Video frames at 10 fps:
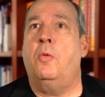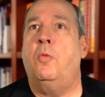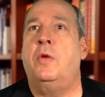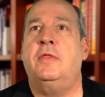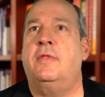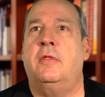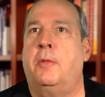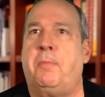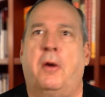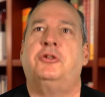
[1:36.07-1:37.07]
when
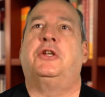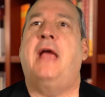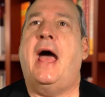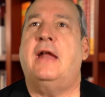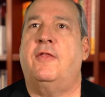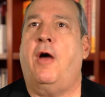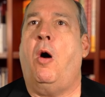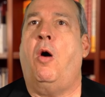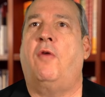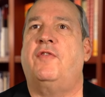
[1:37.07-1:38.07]
the person got to the
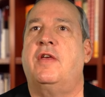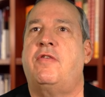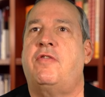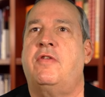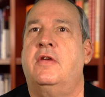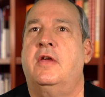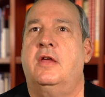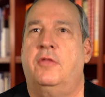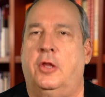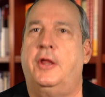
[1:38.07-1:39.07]
office,
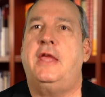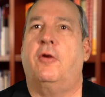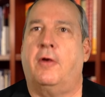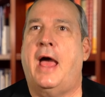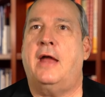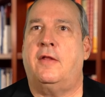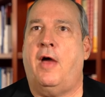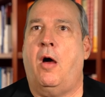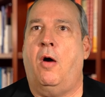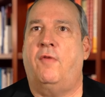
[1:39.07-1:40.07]
the leader got to
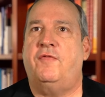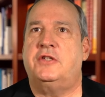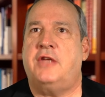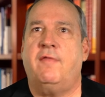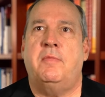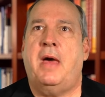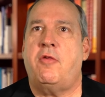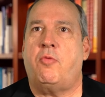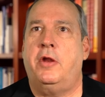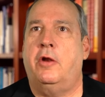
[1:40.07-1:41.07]
the office,
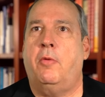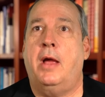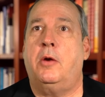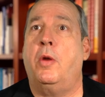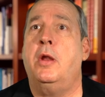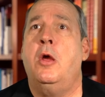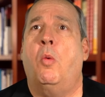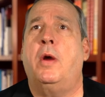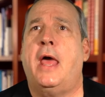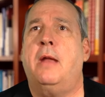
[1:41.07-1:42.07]
everybody's running around going,
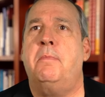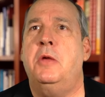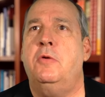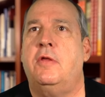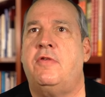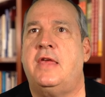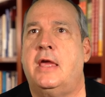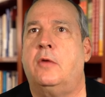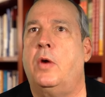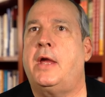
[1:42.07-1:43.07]
what kind of mood is
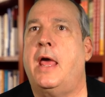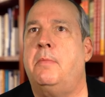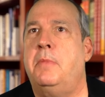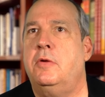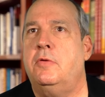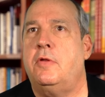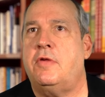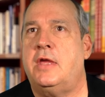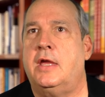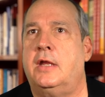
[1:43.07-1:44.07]
he in? What kind of mood
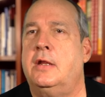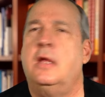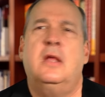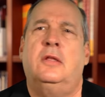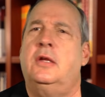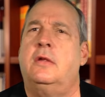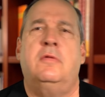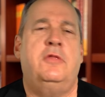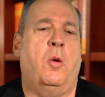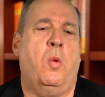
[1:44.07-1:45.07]
is he in? Look,
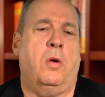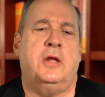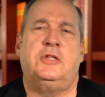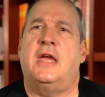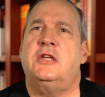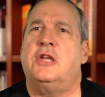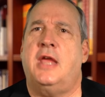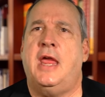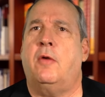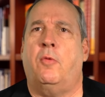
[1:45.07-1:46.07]
the organization
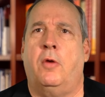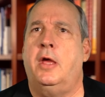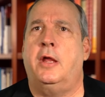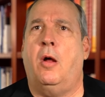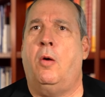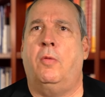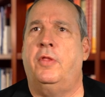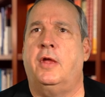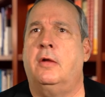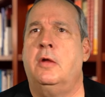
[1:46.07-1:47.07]
can't run on
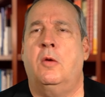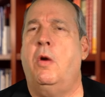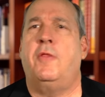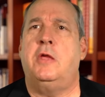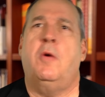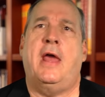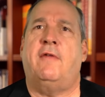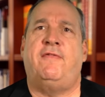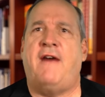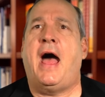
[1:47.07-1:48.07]
whether you had
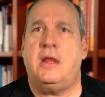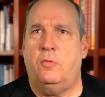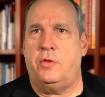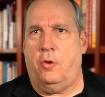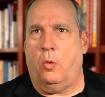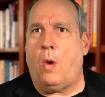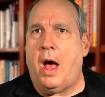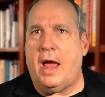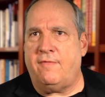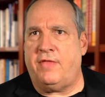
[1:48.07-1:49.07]
a fight with your
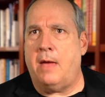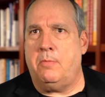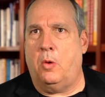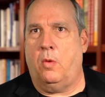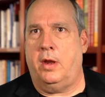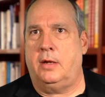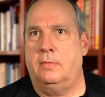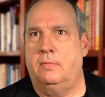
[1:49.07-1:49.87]
wife that morning,